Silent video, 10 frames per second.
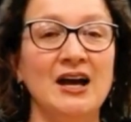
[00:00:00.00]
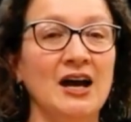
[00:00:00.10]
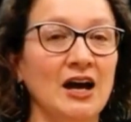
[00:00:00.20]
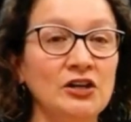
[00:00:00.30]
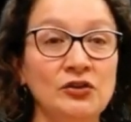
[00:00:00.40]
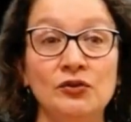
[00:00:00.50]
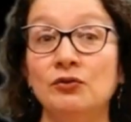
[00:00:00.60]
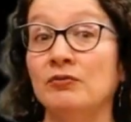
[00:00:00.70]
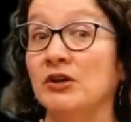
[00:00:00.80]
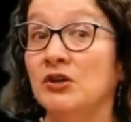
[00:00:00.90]
a new
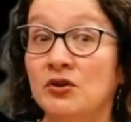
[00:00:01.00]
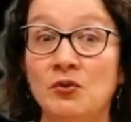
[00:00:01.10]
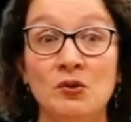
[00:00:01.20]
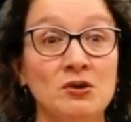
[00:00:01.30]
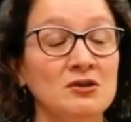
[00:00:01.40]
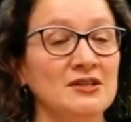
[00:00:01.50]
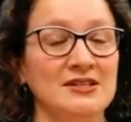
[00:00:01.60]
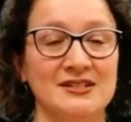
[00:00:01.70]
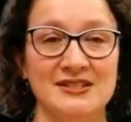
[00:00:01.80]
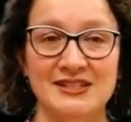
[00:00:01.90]
renewal
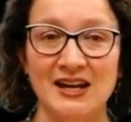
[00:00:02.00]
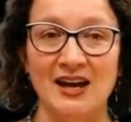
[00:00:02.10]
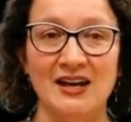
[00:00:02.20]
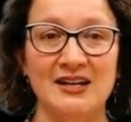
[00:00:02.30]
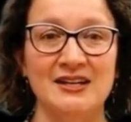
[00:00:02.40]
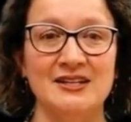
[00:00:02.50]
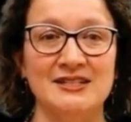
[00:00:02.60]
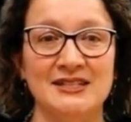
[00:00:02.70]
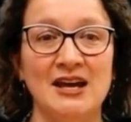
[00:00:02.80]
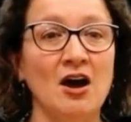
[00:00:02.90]
in science,